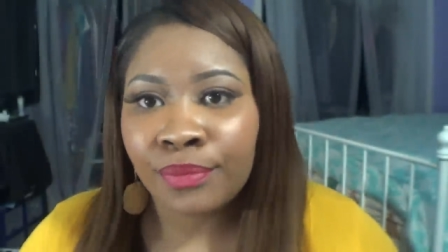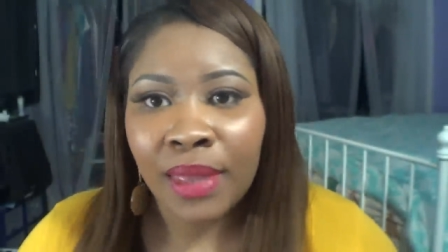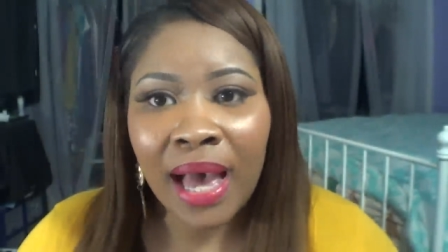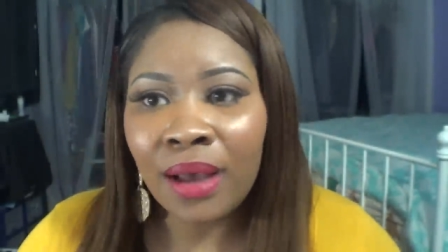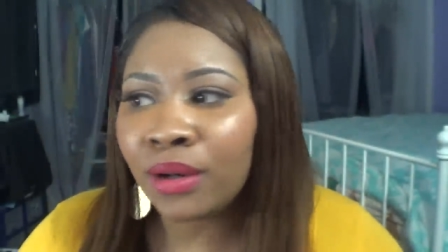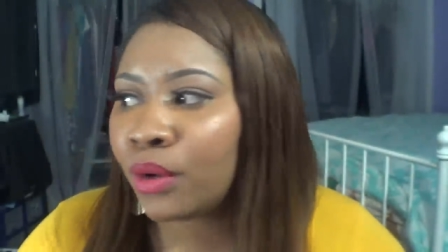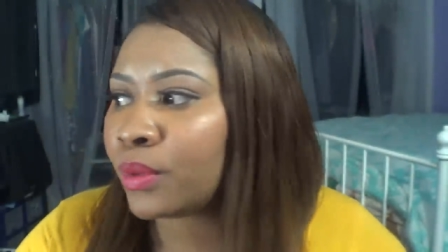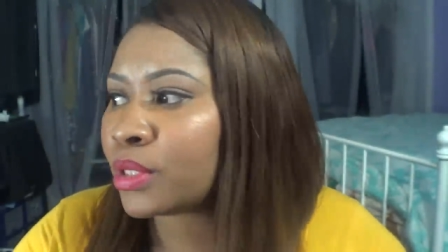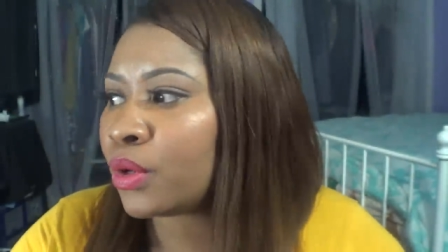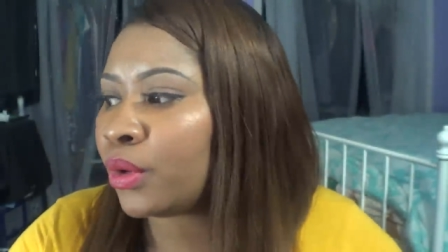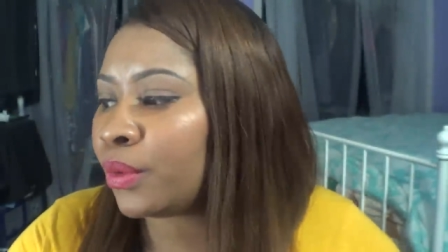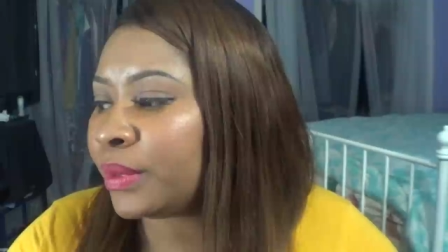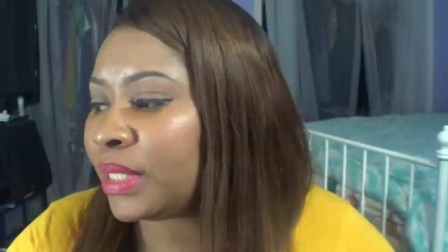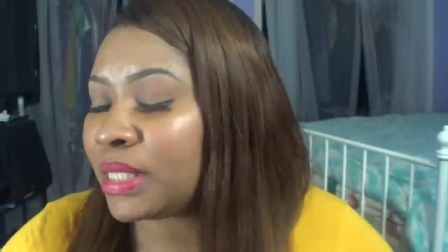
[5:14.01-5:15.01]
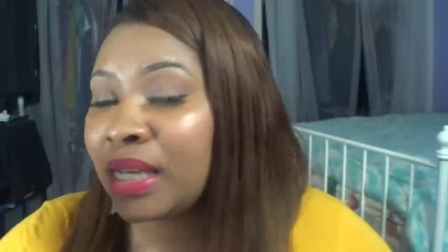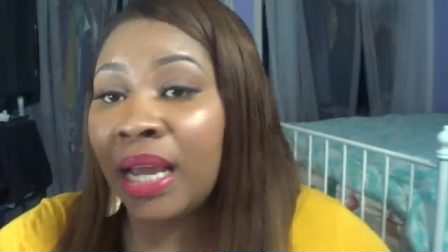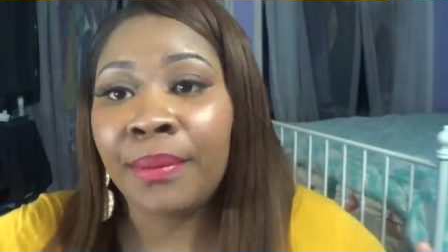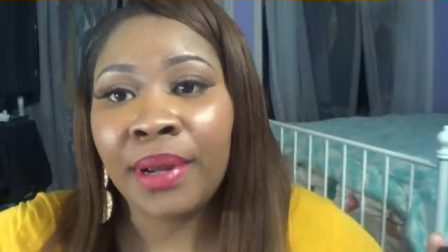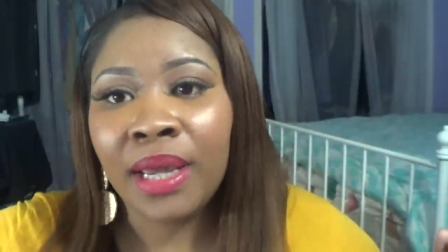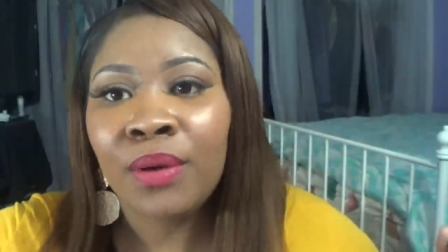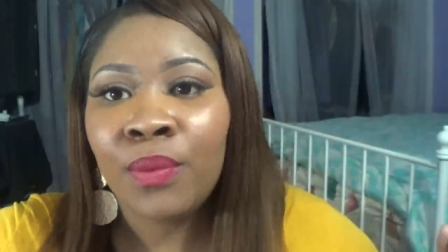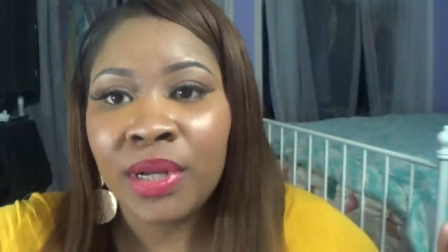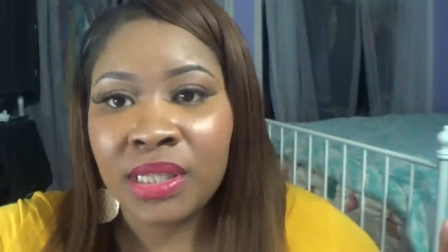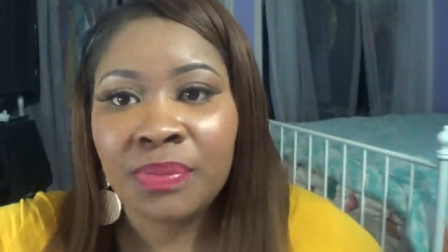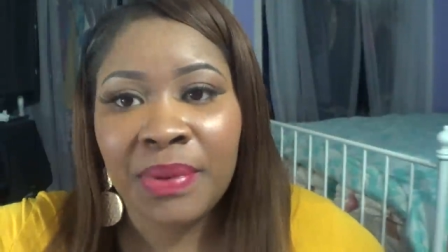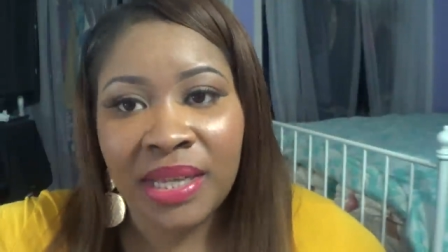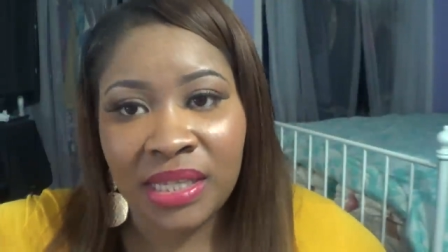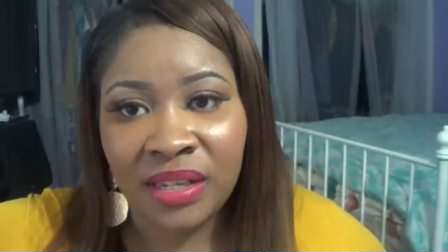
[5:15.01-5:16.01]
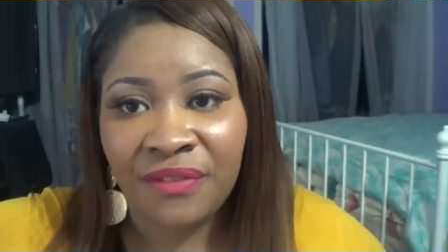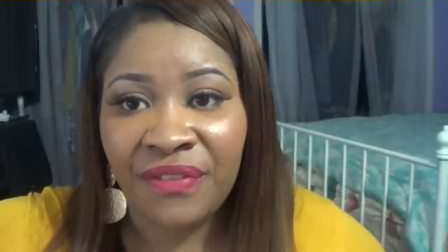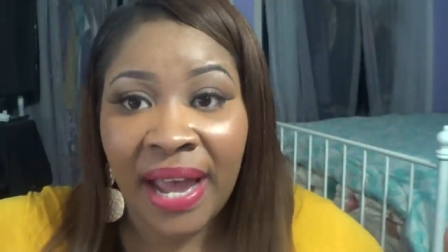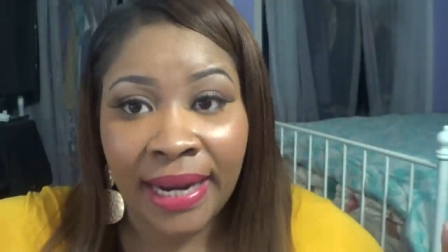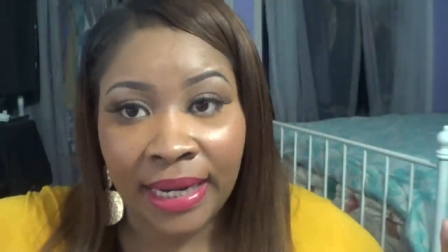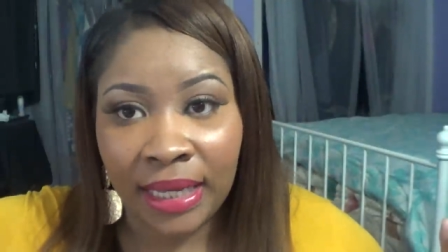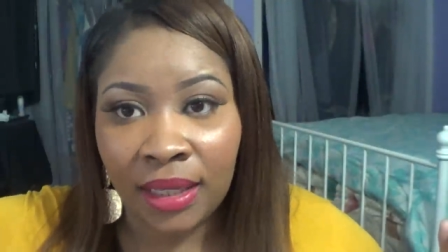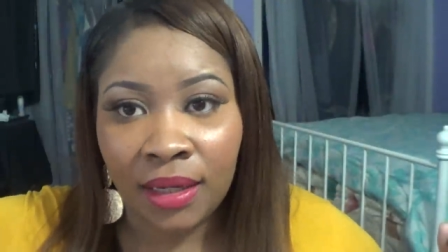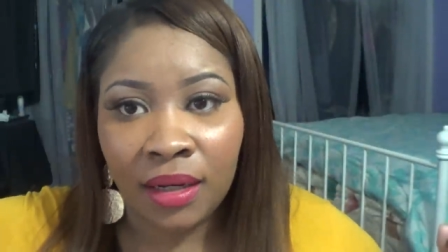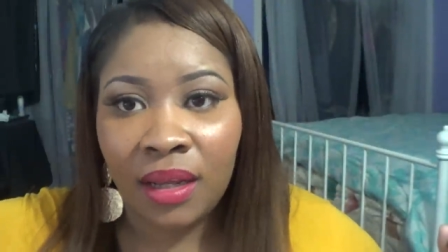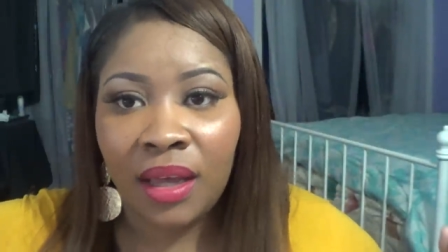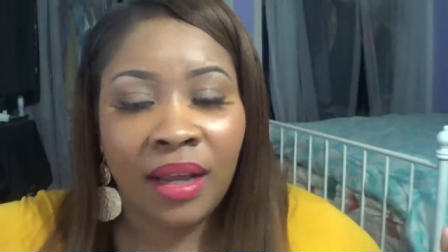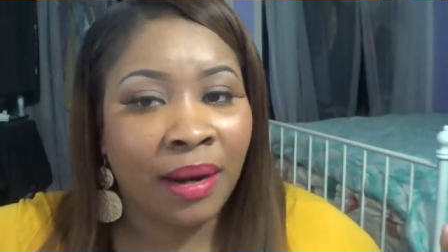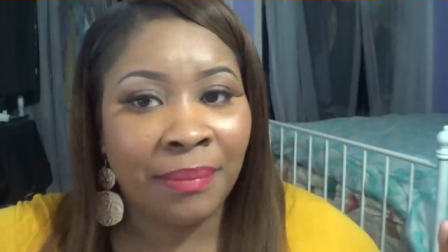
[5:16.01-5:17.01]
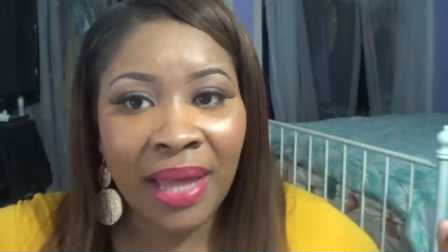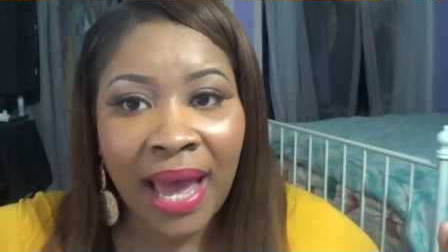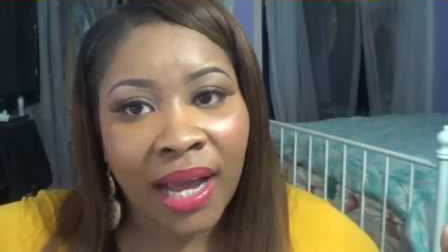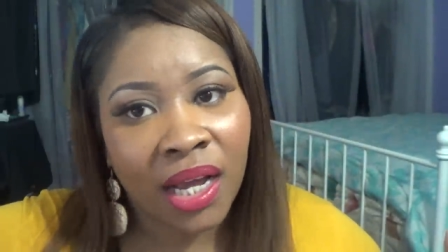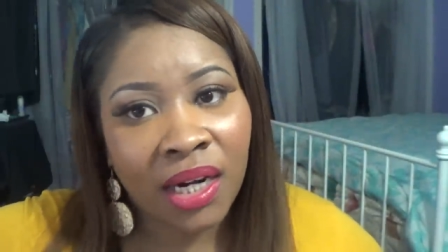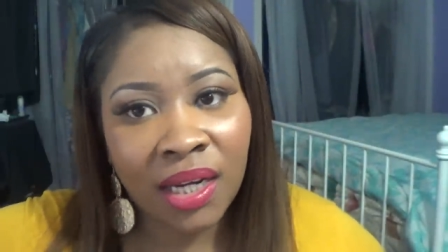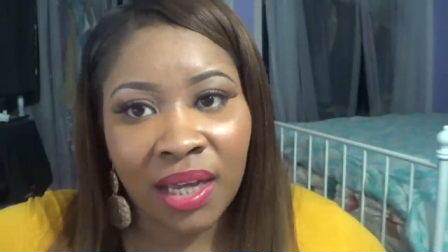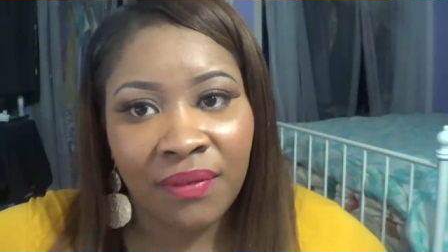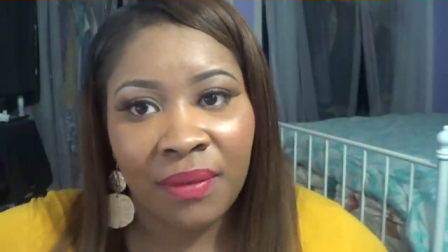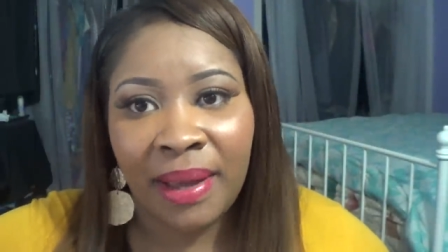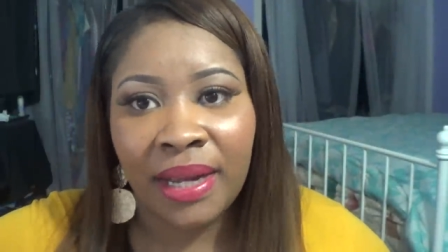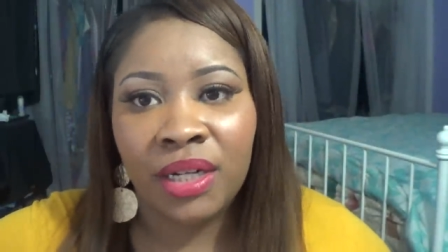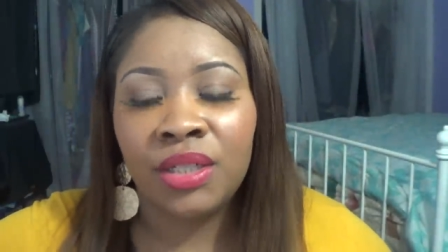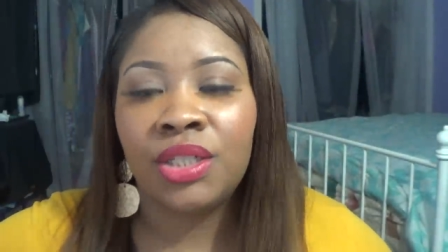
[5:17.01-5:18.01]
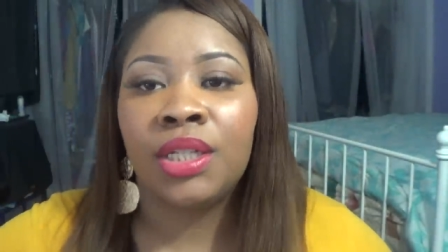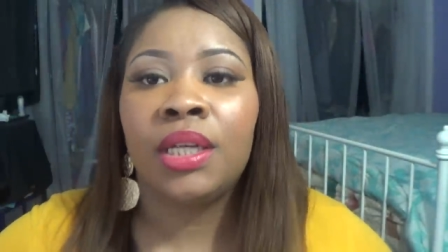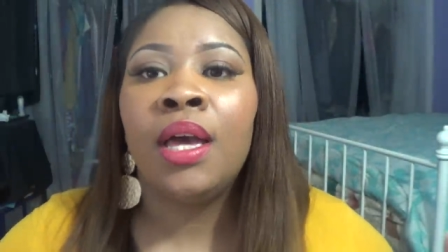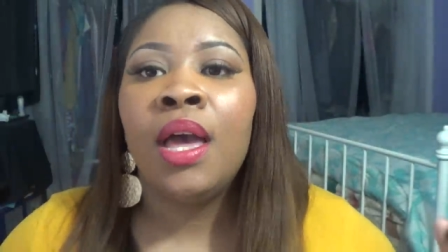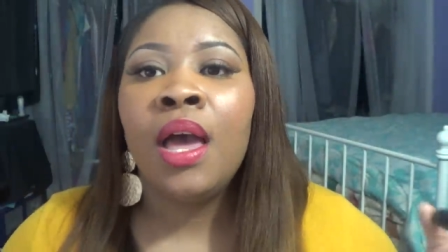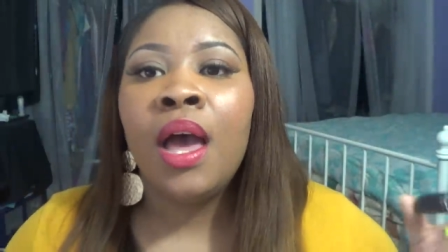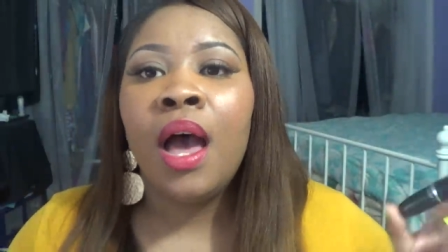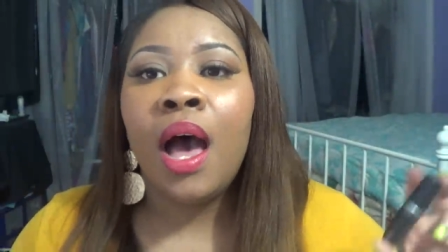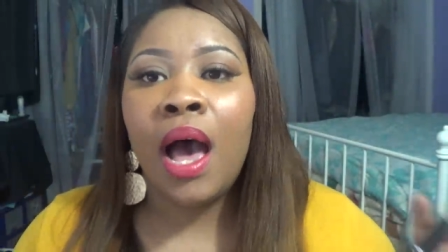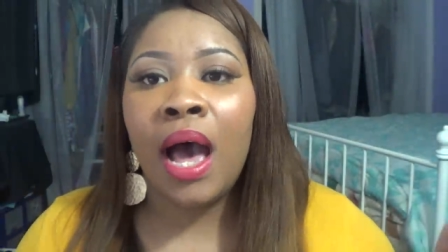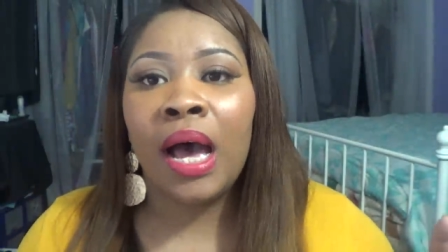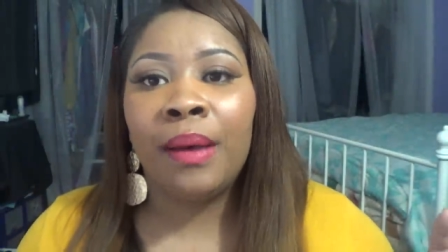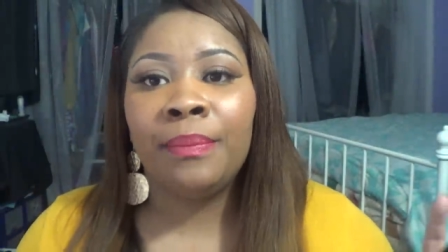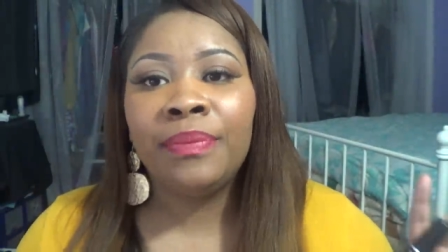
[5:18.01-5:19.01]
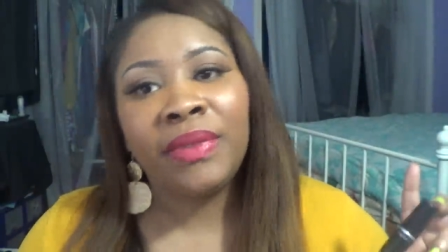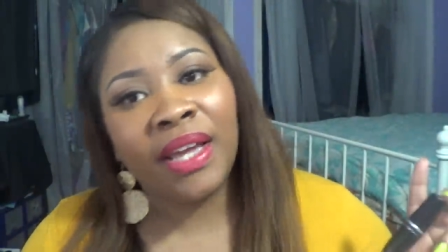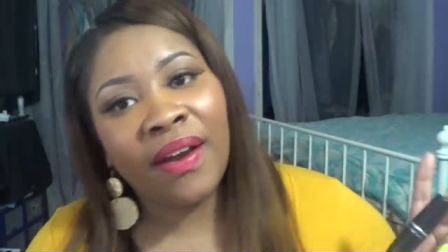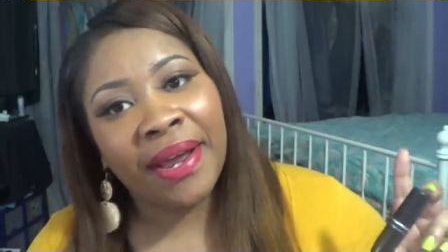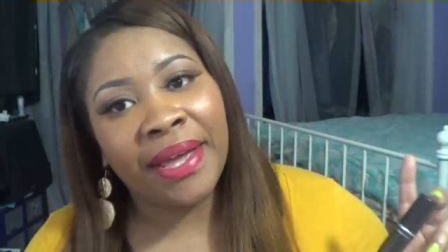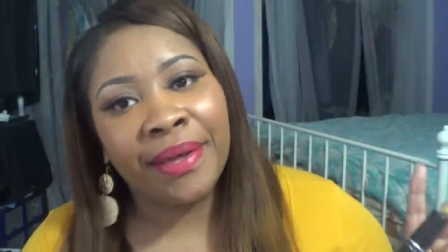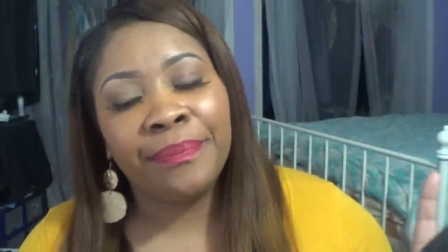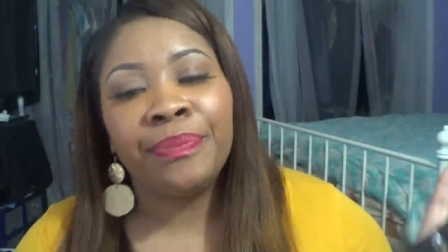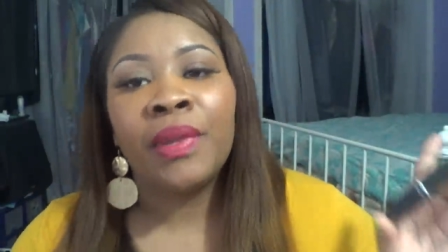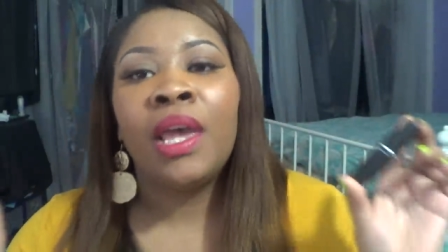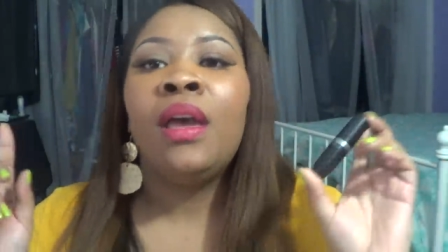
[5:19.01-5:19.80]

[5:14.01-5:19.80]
I don't know what's going on with this camera. It wants me to fight it, and I'm not going to give it my energy. There I am.